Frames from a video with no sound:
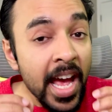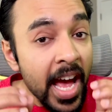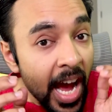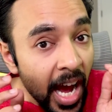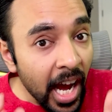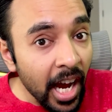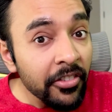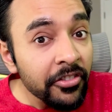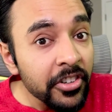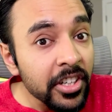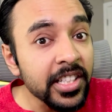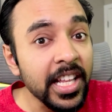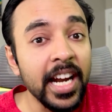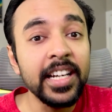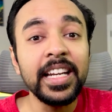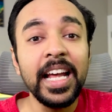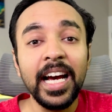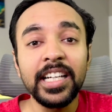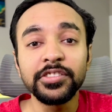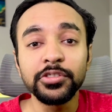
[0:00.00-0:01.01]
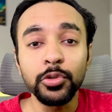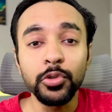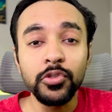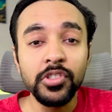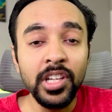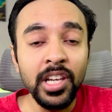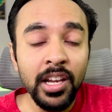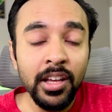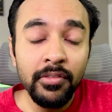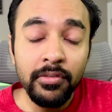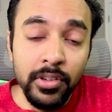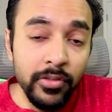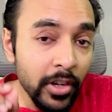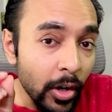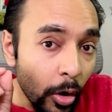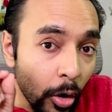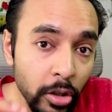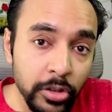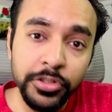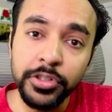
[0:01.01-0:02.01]
After that, as usual, we will
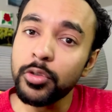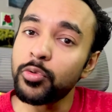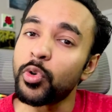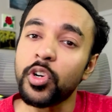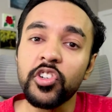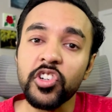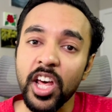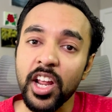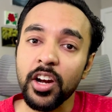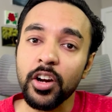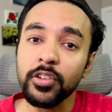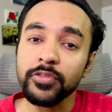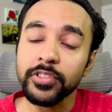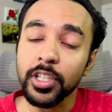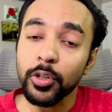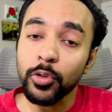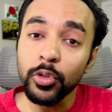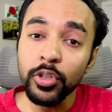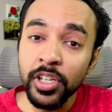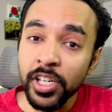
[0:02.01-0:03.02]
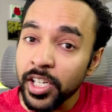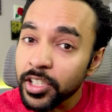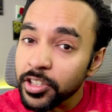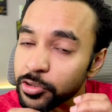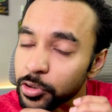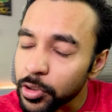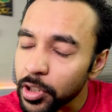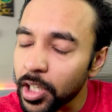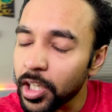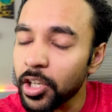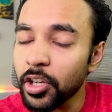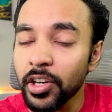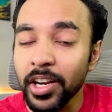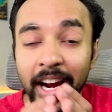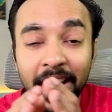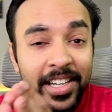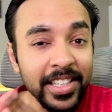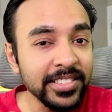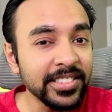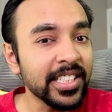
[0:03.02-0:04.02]
also do a trial run of the code so that you can
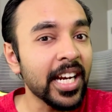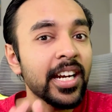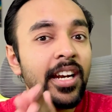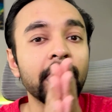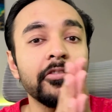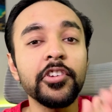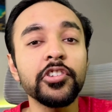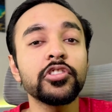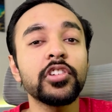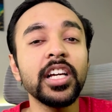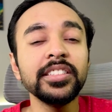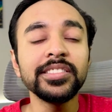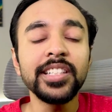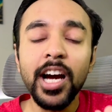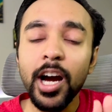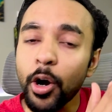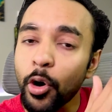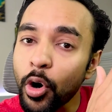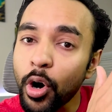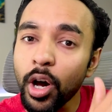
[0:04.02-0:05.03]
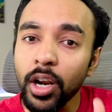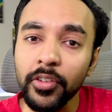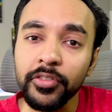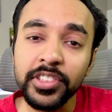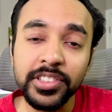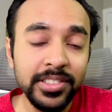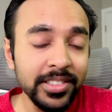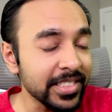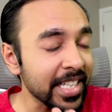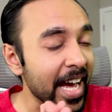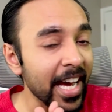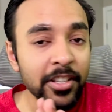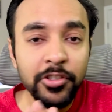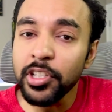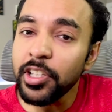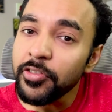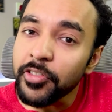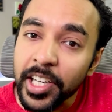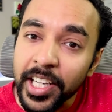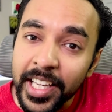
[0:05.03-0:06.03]
understand and visualize how all of this is
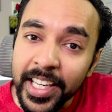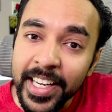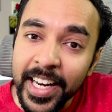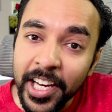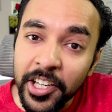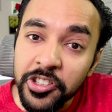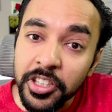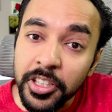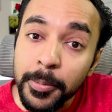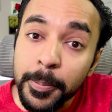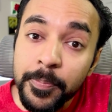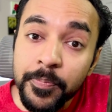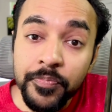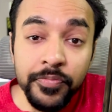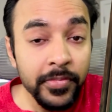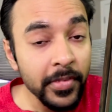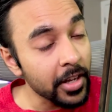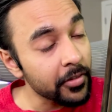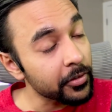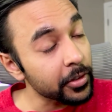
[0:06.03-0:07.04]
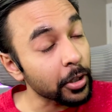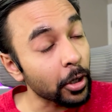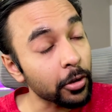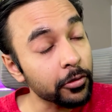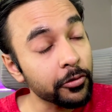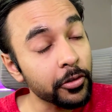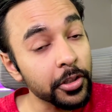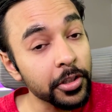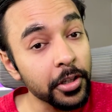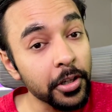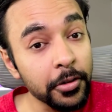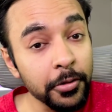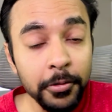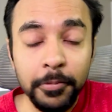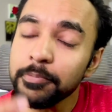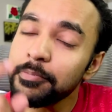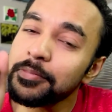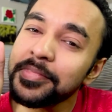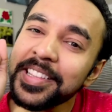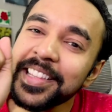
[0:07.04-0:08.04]
actually working in action. Without further ado,
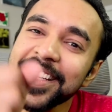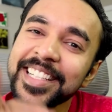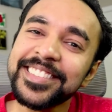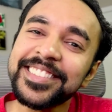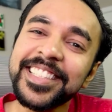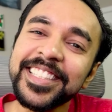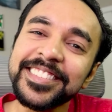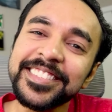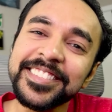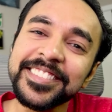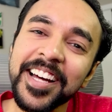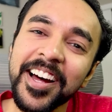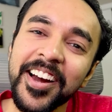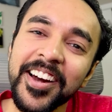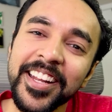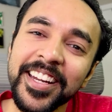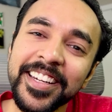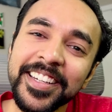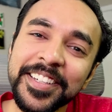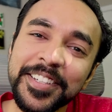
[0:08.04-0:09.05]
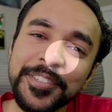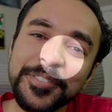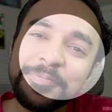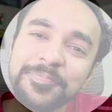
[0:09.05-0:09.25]
let's get started.